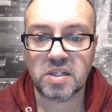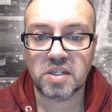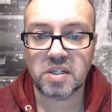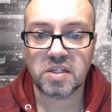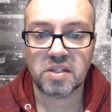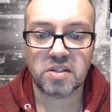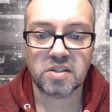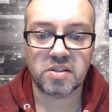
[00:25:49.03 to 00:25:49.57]

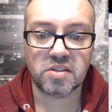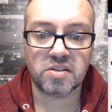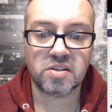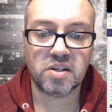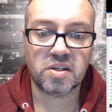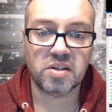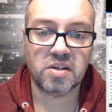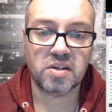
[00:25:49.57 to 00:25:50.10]
this is
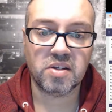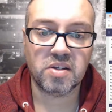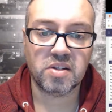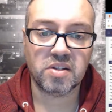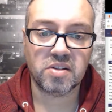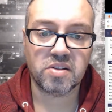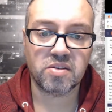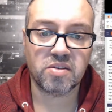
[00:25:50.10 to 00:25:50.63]

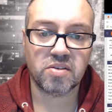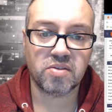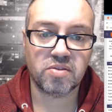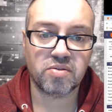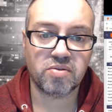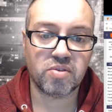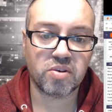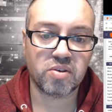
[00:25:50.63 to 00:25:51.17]
the
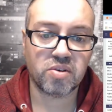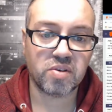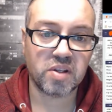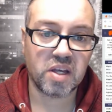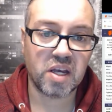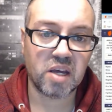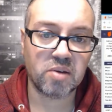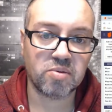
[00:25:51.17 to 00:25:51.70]
front of the game.